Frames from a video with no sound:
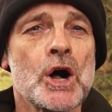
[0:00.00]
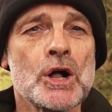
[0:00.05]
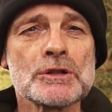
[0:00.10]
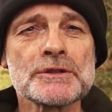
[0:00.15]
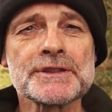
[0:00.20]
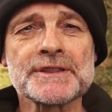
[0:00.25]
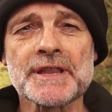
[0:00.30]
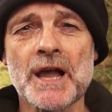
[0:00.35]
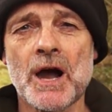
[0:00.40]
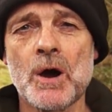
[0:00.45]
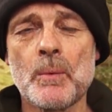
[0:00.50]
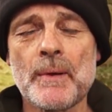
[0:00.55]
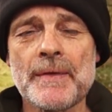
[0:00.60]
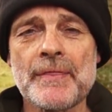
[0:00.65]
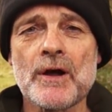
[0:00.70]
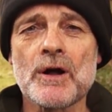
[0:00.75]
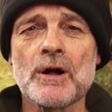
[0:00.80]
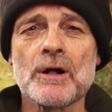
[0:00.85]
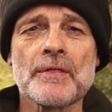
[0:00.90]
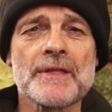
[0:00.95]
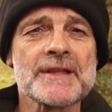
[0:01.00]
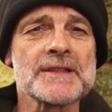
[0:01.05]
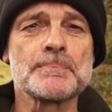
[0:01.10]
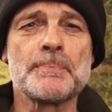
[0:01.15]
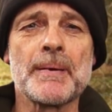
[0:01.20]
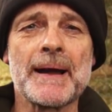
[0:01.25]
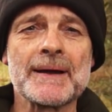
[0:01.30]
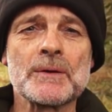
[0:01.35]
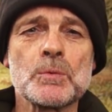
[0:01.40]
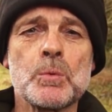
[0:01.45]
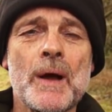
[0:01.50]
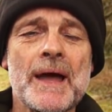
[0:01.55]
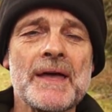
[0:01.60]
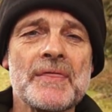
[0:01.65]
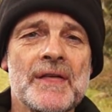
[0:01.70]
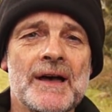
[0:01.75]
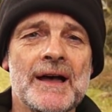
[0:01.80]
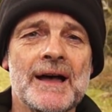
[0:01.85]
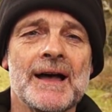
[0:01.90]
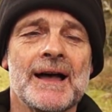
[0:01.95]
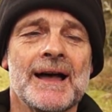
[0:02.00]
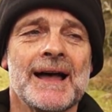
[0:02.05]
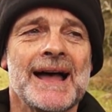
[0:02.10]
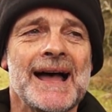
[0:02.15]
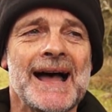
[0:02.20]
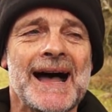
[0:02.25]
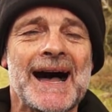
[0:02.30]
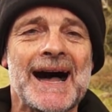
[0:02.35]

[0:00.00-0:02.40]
Also, with all this bad weather,